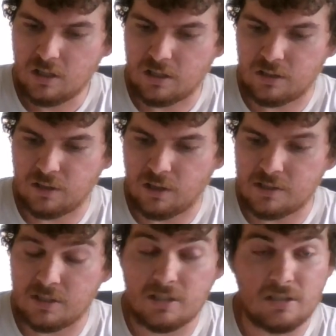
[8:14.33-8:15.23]

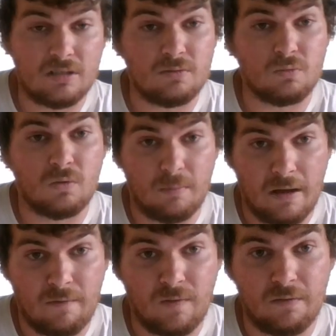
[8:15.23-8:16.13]
Catharsis is one of
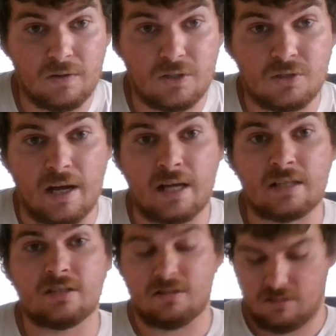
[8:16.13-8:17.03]
my favorite
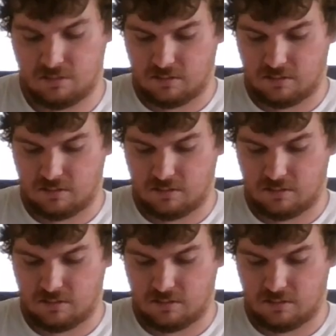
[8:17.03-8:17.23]
tracks.